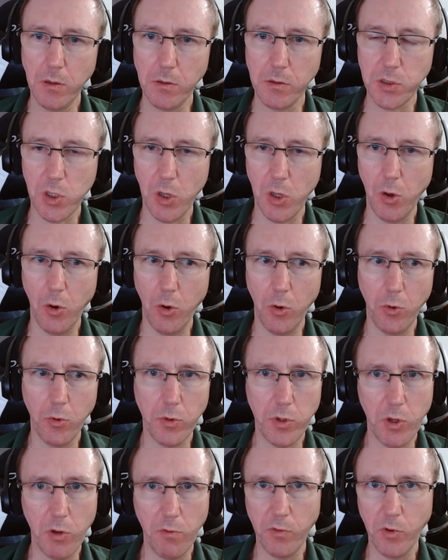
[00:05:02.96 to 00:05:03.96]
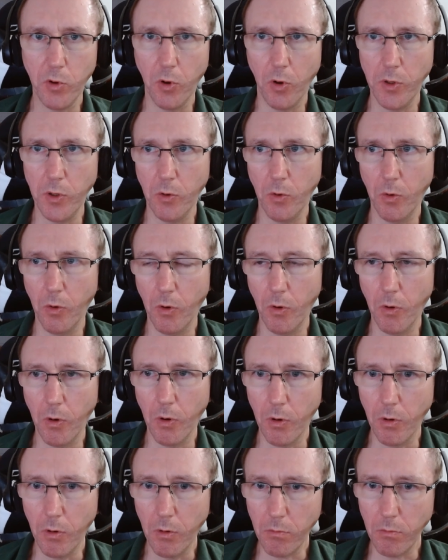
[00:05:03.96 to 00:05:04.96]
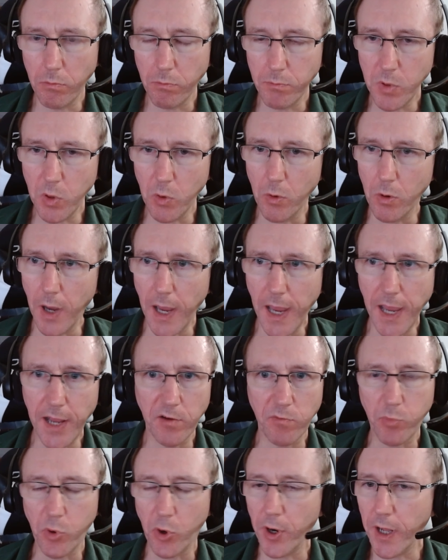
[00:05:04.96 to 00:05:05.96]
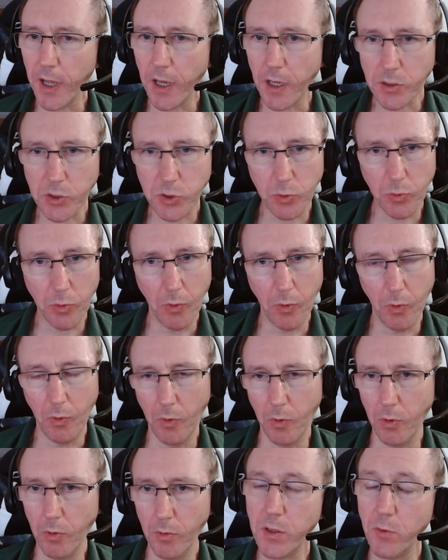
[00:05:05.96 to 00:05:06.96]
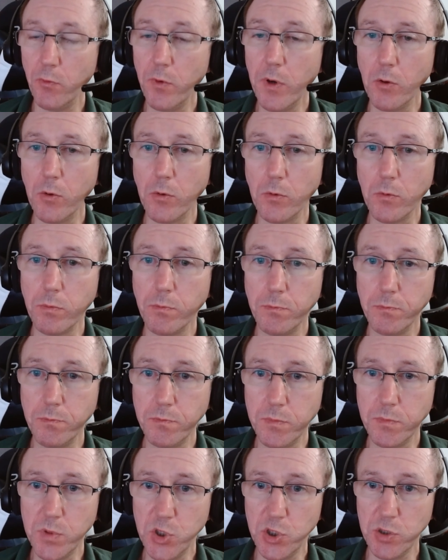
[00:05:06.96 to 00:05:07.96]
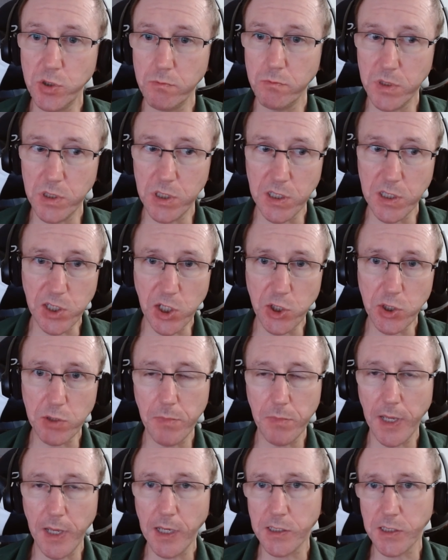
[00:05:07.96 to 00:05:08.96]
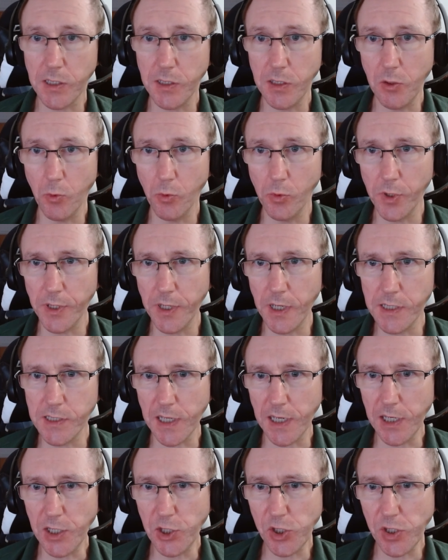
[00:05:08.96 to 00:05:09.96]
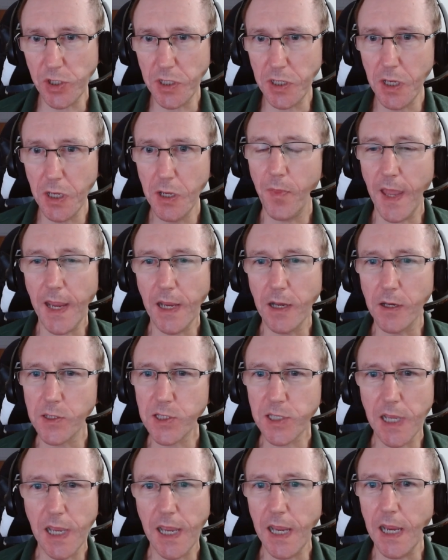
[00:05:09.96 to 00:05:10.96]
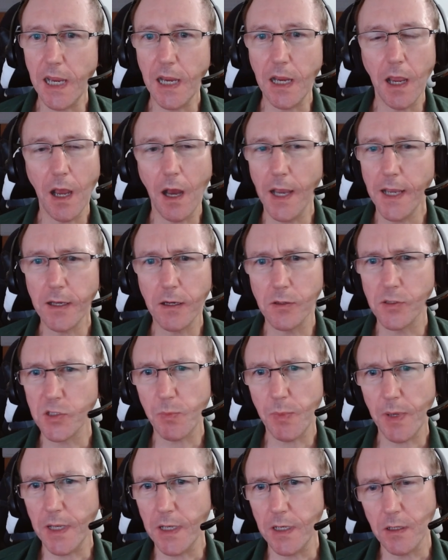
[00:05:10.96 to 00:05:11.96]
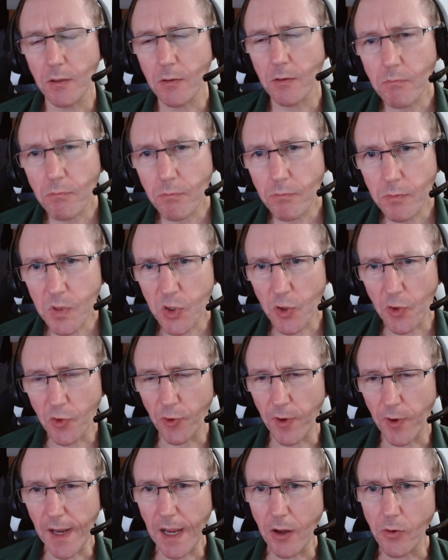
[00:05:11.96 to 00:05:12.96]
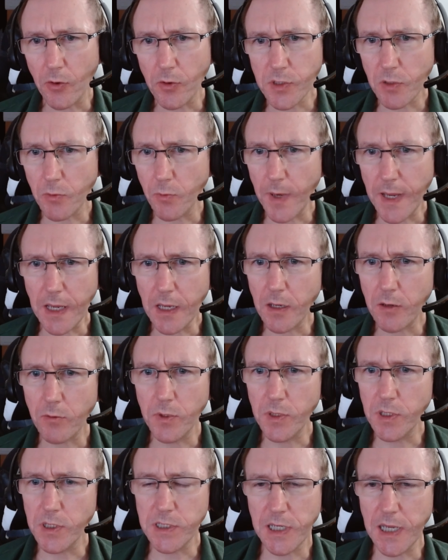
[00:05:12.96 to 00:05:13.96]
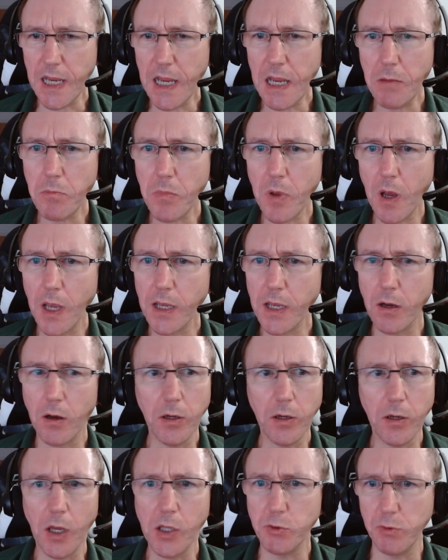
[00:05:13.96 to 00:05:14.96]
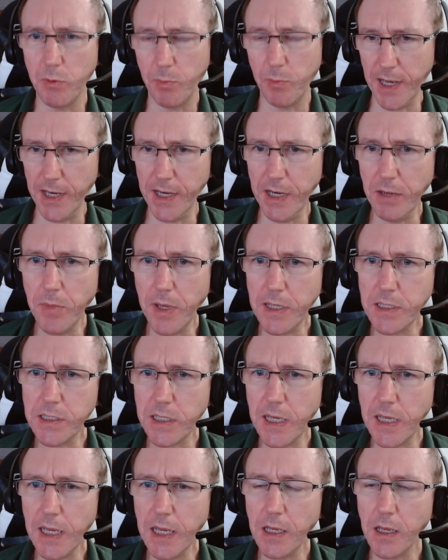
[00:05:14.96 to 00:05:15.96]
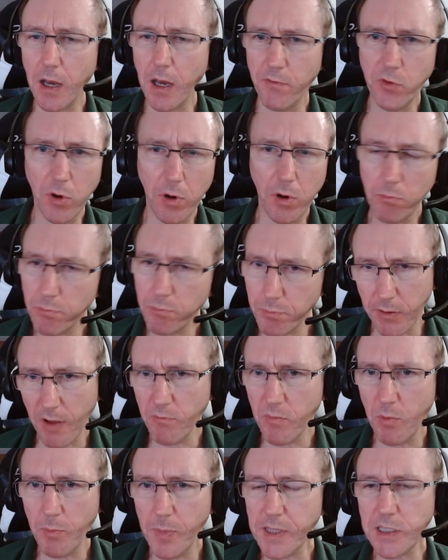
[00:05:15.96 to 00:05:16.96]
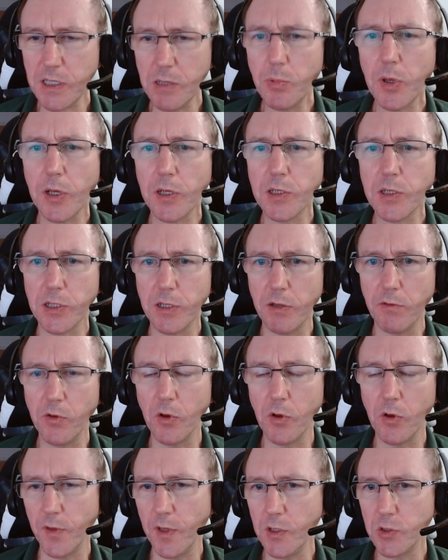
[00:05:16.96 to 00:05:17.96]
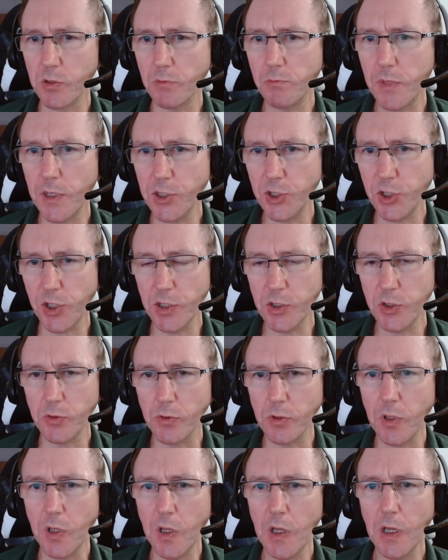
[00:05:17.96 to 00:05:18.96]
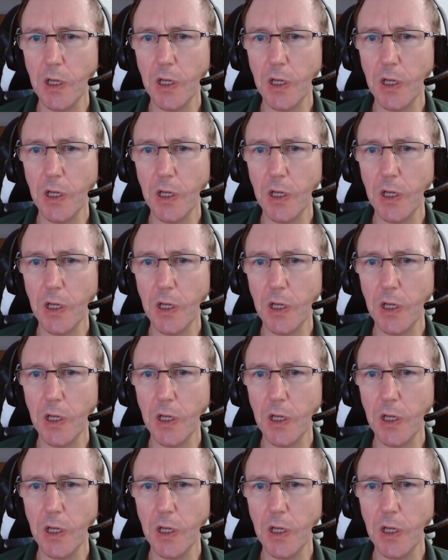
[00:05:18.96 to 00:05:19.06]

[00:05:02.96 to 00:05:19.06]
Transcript: So you've got your head of product or the real decision makers in the organization. They are saying, I can't spend 2-3 hours a week with a team. I can't go to a planning meeting. I'm a busy person. I've got things on my schedule.